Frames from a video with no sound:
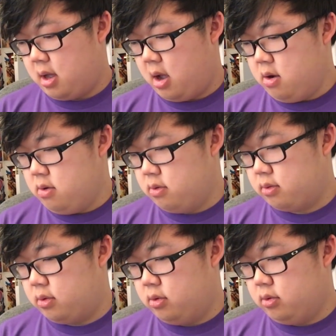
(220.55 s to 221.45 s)

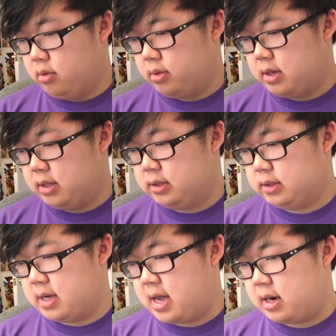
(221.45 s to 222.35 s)
Oh, cool.
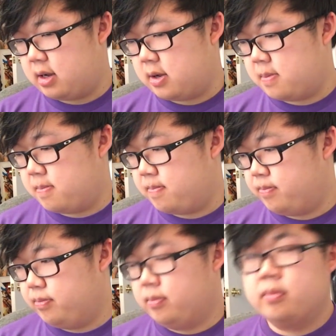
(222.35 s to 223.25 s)
It's got
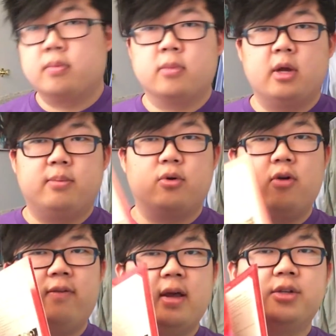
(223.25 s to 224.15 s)

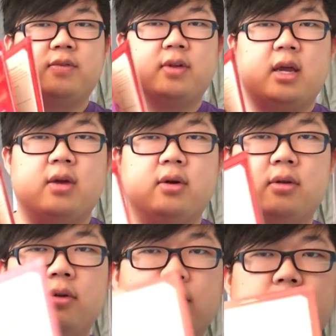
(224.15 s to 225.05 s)
profiles of the
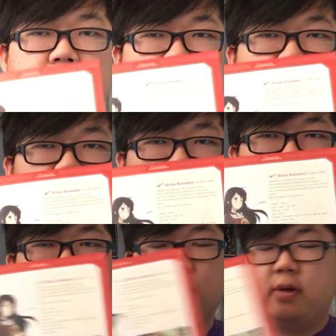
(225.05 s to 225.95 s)
characters.
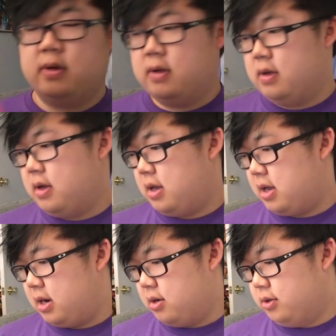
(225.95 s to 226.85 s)

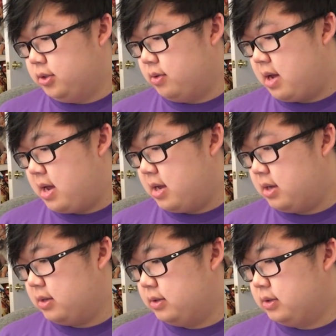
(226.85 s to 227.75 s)
And it also
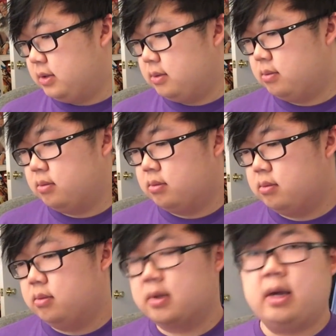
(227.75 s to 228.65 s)
has...
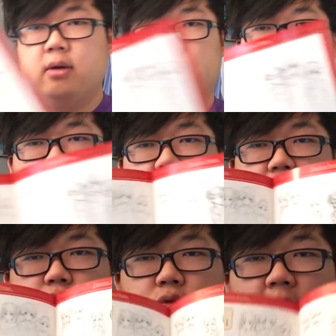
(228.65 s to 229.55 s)
Character design. Ooh,